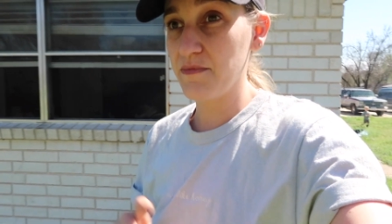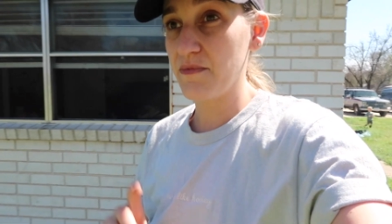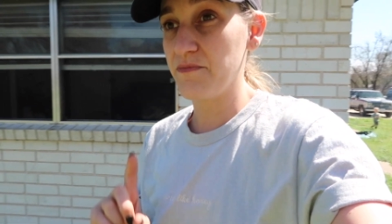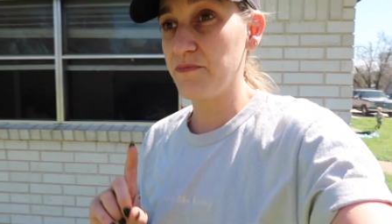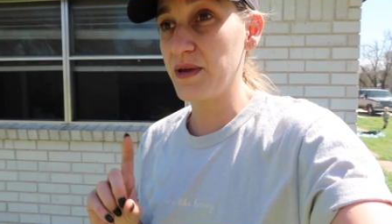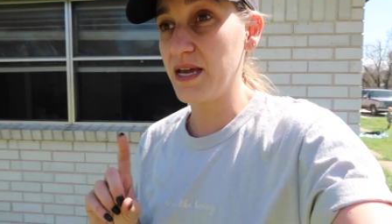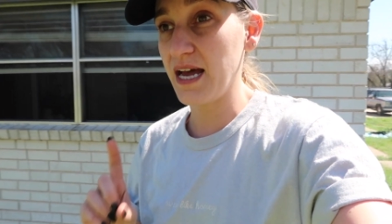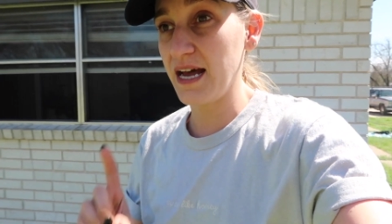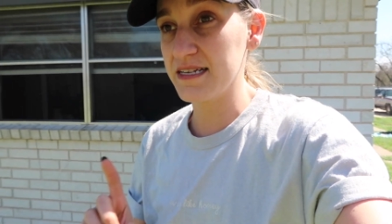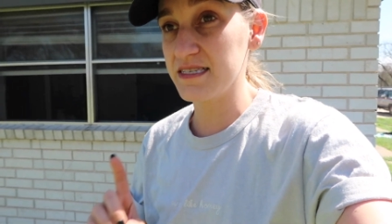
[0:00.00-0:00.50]

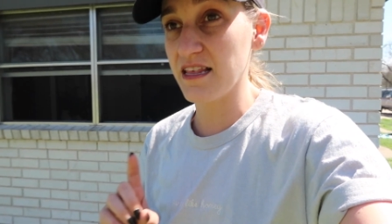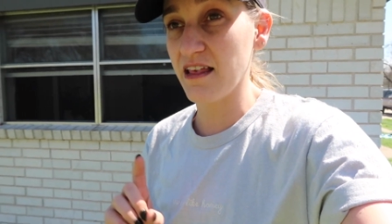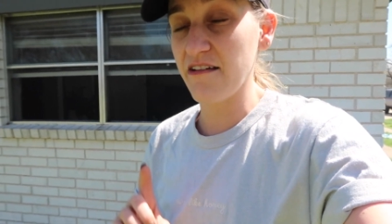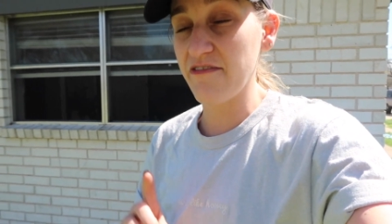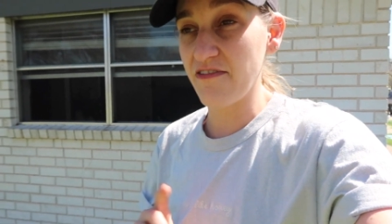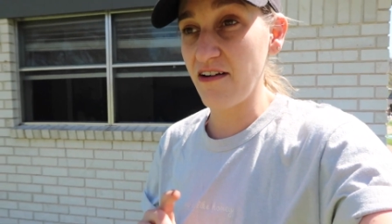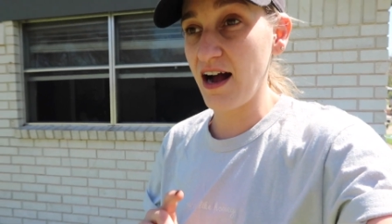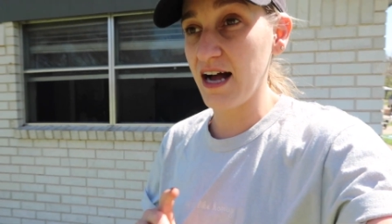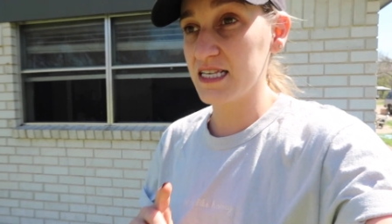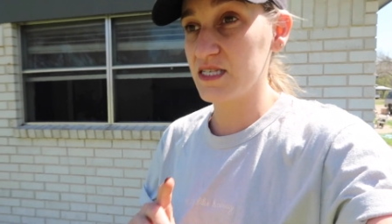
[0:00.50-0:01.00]
because of
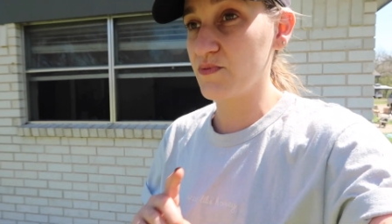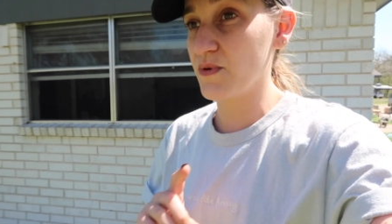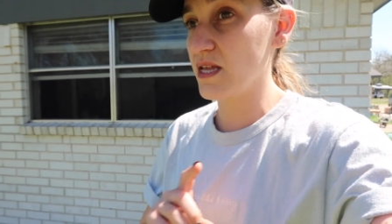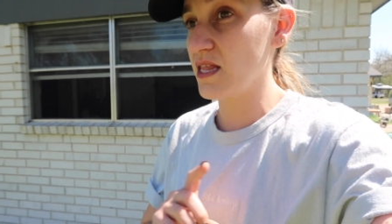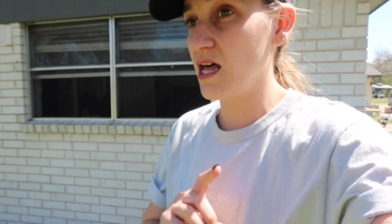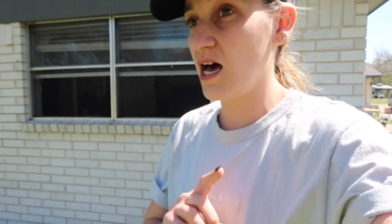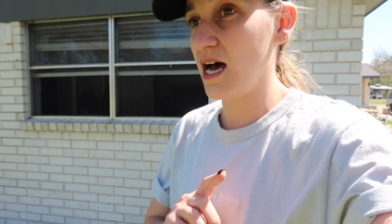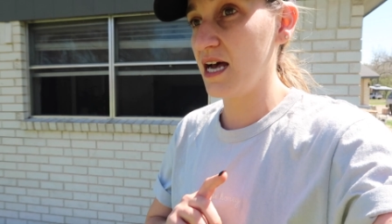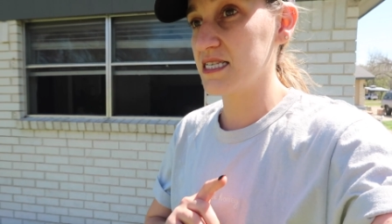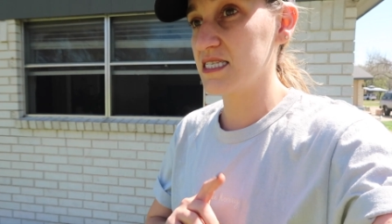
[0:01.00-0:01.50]
the frost,
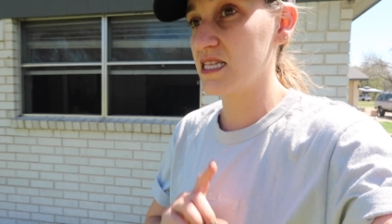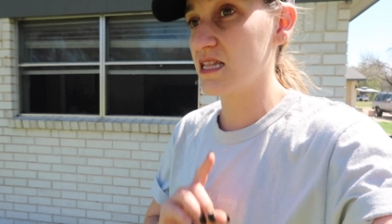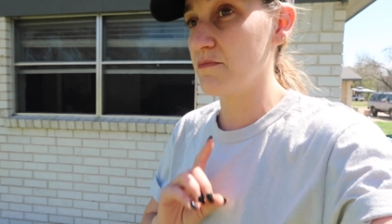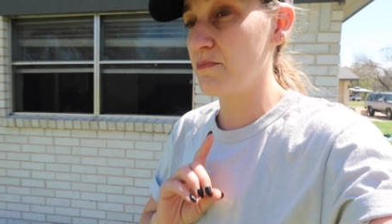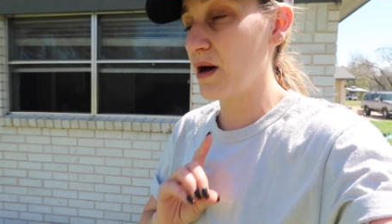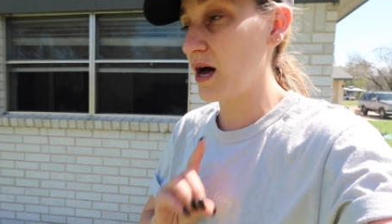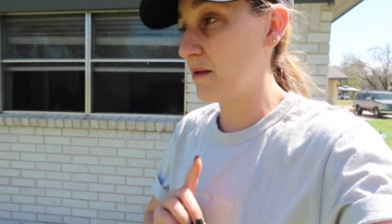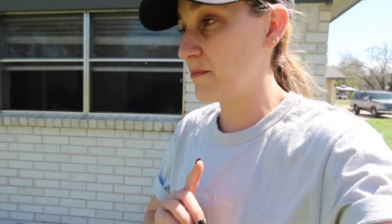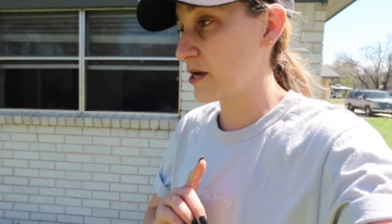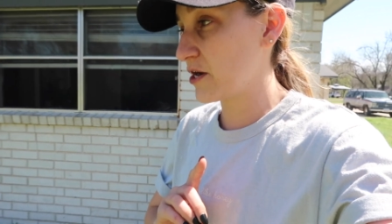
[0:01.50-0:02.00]
we lost the
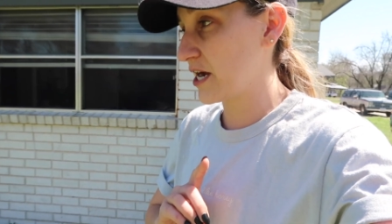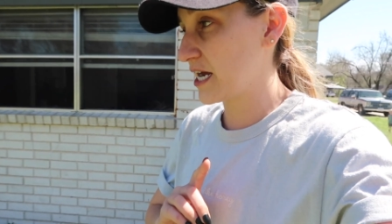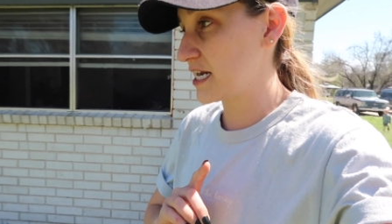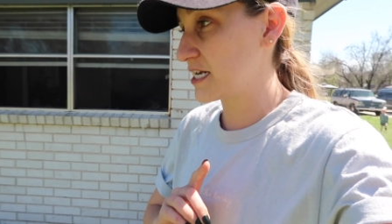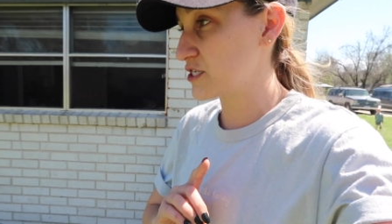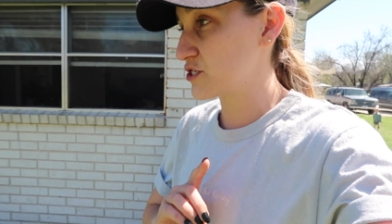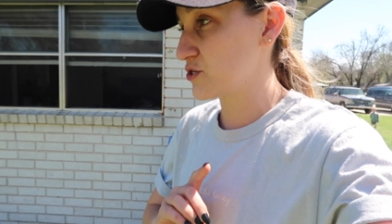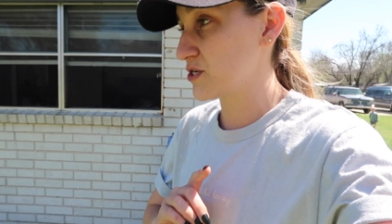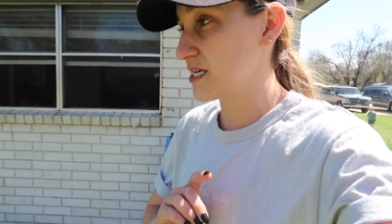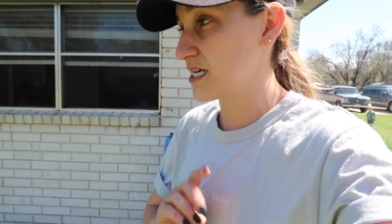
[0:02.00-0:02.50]

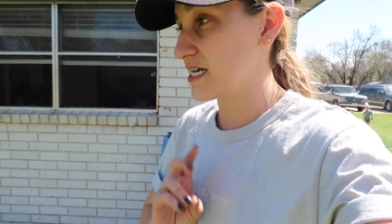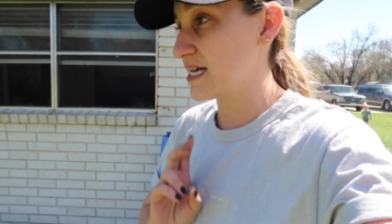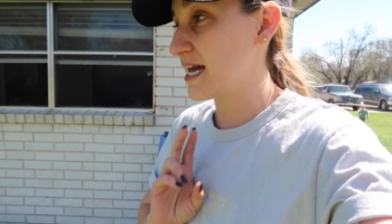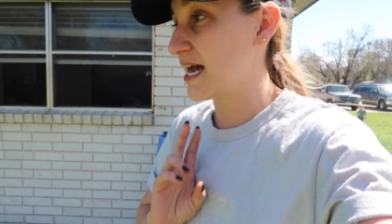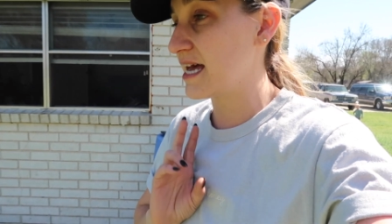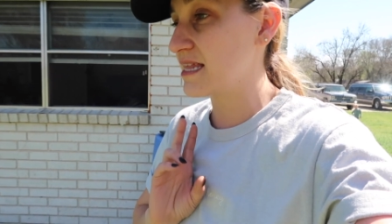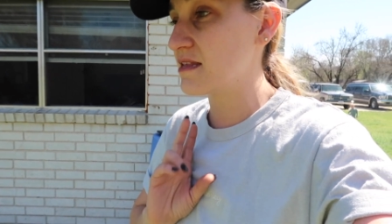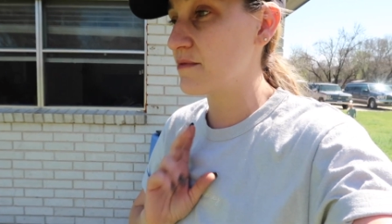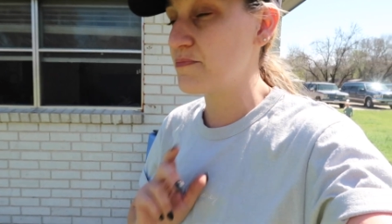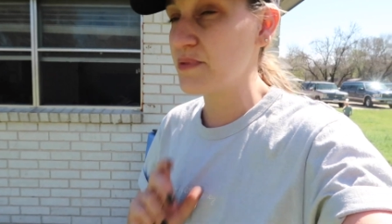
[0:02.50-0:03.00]
pomegranate tree
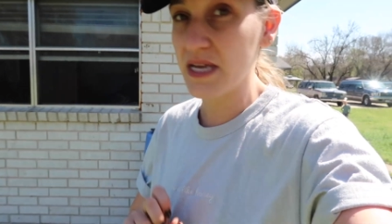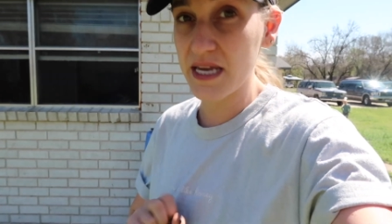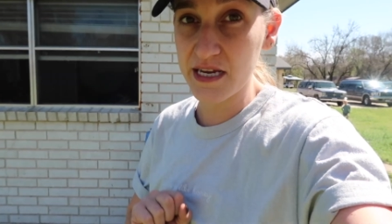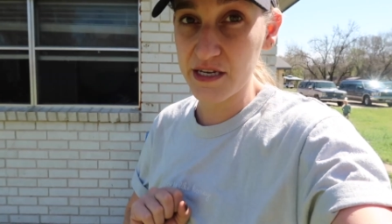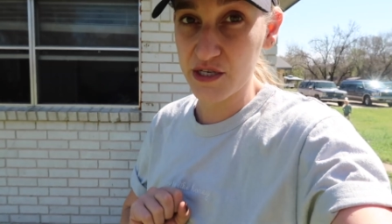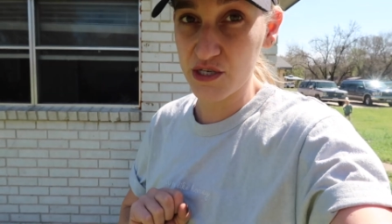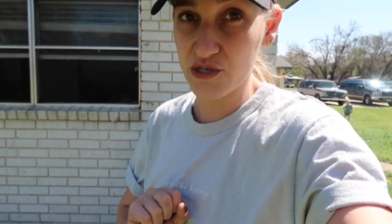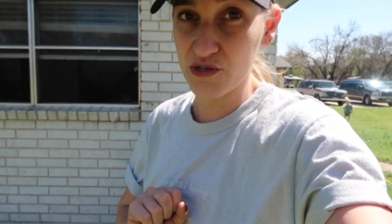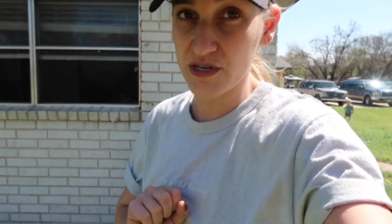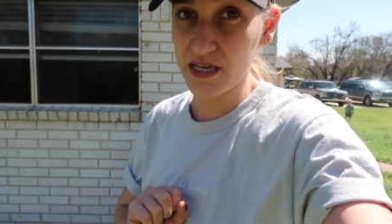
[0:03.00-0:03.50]
and the
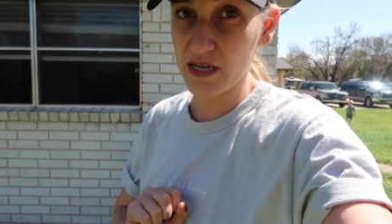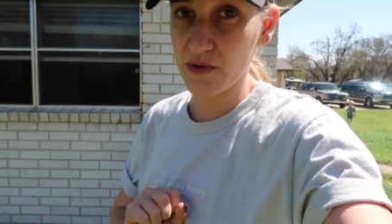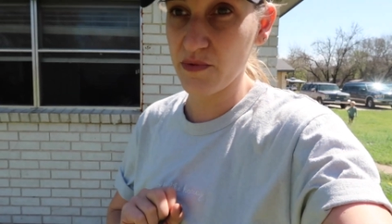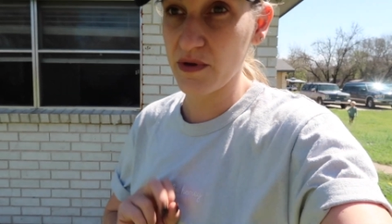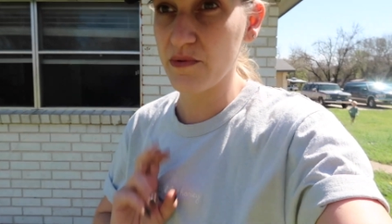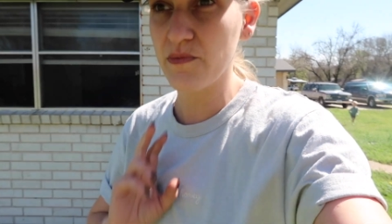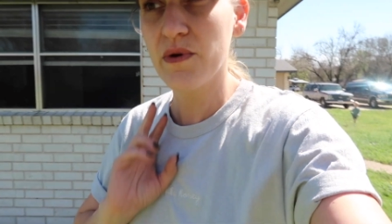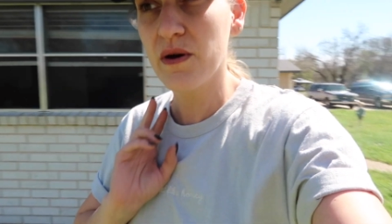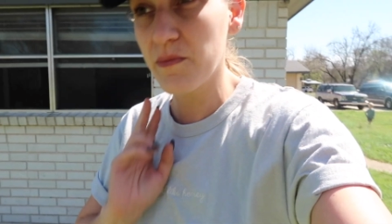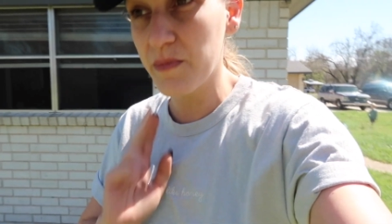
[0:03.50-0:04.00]
peach tree.
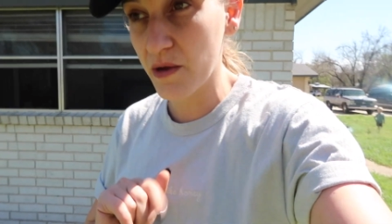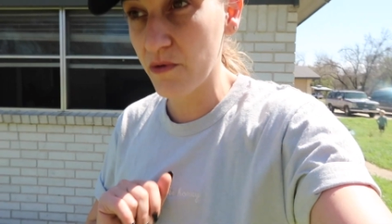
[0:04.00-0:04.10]
We will